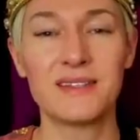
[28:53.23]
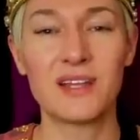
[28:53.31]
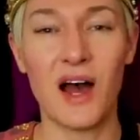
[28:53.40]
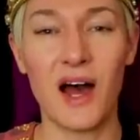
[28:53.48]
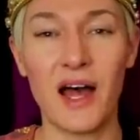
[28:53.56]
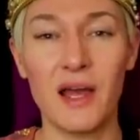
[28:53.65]

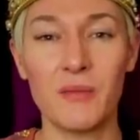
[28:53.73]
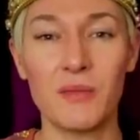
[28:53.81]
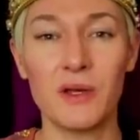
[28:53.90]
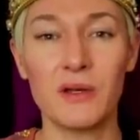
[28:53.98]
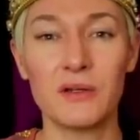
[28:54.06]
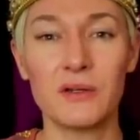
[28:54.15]

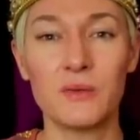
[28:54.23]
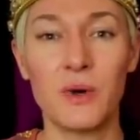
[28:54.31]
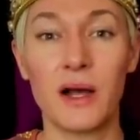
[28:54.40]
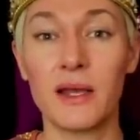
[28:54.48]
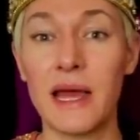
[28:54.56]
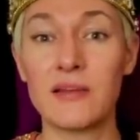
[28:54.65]
time
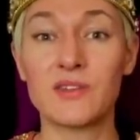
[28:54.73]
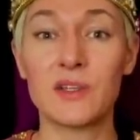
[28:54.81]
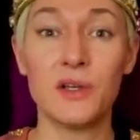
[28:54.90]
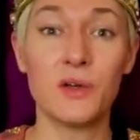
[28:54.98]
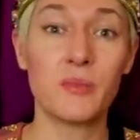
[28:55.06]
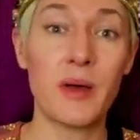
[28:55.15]
one gets
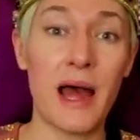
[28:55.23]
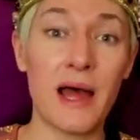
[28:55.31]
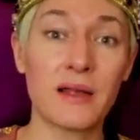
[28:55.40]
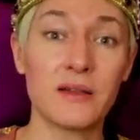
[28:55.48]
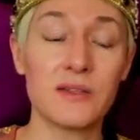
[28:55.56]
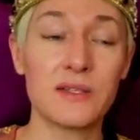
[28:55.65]
to look
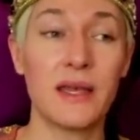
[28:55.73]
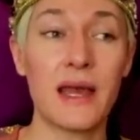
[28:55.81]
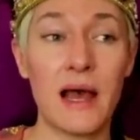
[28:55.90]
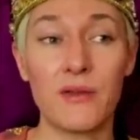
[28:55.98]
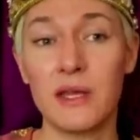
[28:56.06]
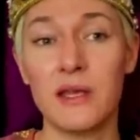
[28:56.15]
back and see
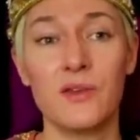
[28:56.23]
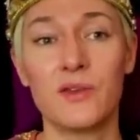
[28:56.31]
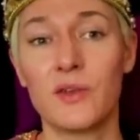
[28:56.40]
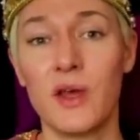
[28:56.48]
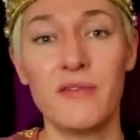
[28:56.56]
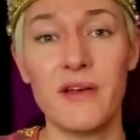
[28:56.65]
how
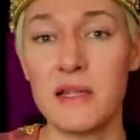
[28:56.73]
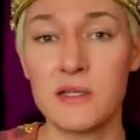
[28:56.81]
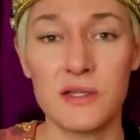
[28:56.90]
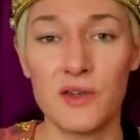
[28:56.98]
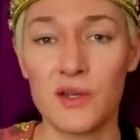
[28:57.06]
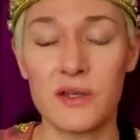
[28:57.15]
these
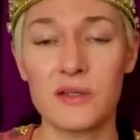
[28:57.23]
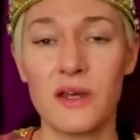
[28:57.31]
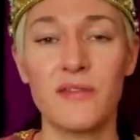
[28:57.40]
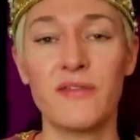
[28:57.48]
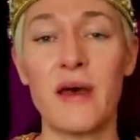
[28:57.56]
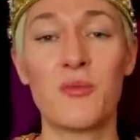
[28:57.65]
events are
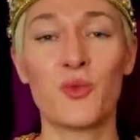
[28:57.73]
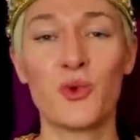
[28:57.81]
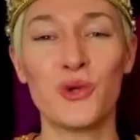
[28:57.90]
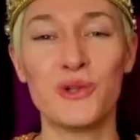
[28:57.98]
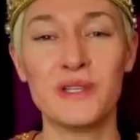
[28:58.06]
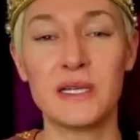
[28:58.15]
just
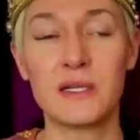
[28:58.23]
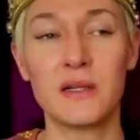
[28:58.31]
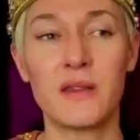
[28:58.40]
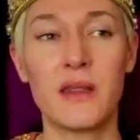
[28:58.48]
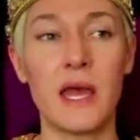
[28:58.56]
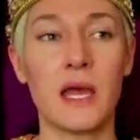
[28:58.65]
ephemeral
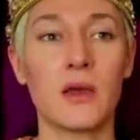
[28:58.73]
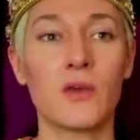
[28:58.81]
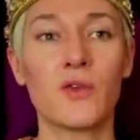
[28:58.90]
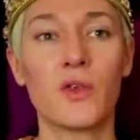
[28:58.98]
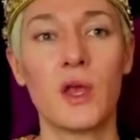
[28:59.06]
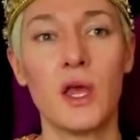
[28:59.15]
little
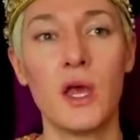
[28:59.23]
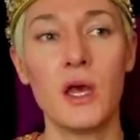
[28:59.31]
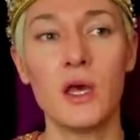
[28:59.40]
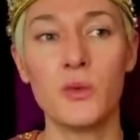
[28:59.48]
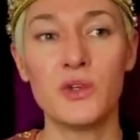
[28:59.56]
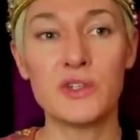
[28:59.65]
things,
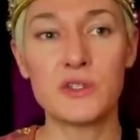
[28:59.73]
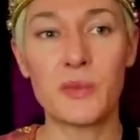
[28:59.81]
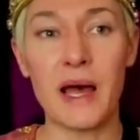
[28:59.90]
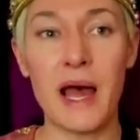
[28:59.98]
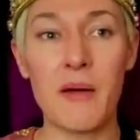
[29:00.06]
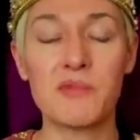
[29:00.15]
which is
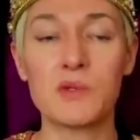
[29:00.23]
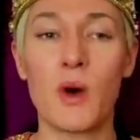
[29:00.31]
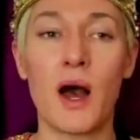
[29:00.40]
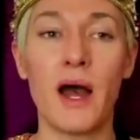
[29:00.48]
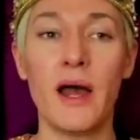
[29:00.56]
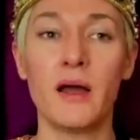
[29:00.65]
perhaps
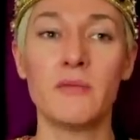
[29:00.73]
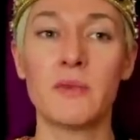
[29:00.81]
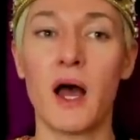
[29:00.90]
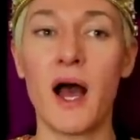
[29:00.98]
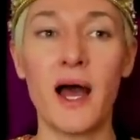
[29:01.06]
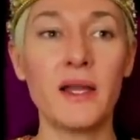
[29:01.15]
why
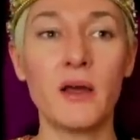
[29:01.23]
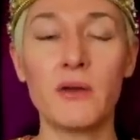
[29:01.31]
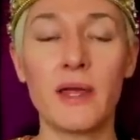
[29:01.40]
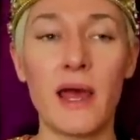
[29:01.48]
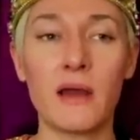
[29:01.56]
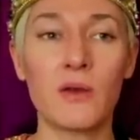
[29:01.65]
I
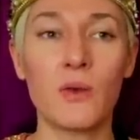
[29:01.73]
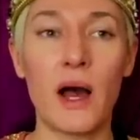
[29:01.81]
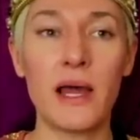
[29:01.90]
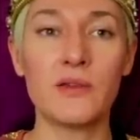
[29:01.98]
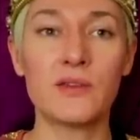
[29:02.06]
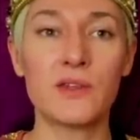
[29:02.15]
don't get
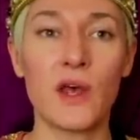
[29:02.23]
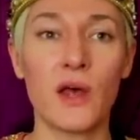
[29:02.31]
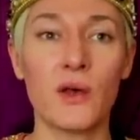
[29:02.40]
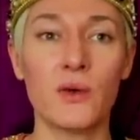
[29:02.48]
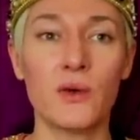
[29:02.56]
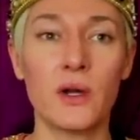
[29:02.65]
quite
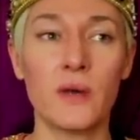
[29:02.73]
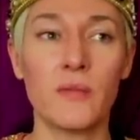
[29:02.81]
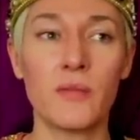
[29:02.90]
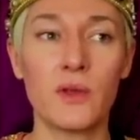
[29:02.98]
so